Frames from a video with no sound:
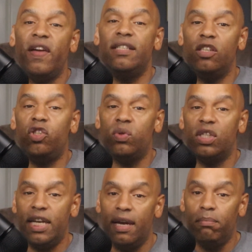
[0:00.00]
things that you
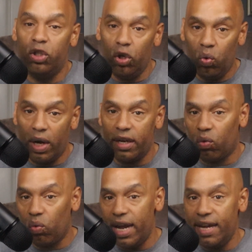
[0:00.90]
see him do in the
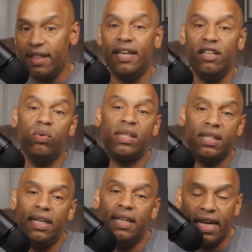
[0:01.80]
ring than you
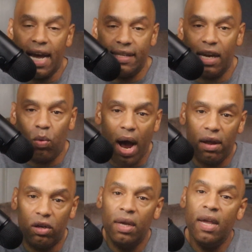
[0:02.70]
see Deontay
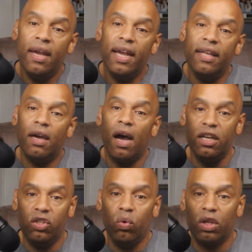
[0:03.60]
Wilder
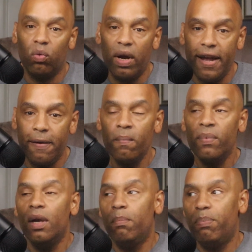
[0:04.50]
do in the ring.
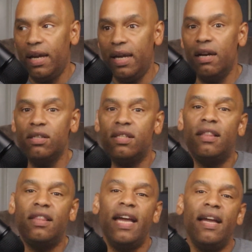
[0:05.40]
But here's the
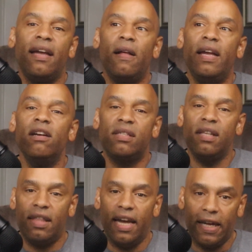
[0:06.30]

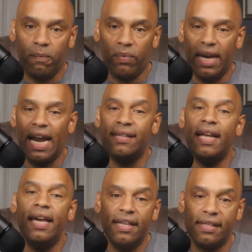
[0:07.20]
thing. And I
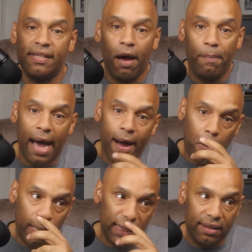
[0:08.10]
say this
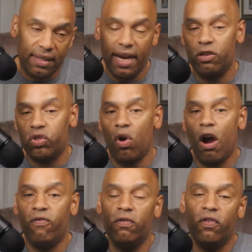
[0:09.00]
about the Terrence
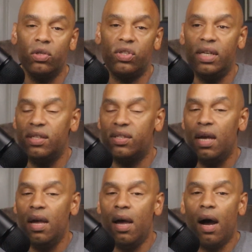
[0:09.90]
Crawford versus
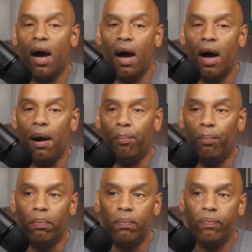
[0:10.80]

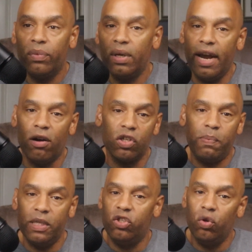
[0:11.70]
Errol
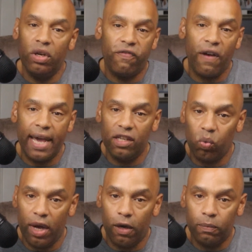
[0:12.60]
Spence Jr. fight as
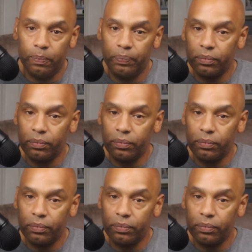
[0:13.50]
well.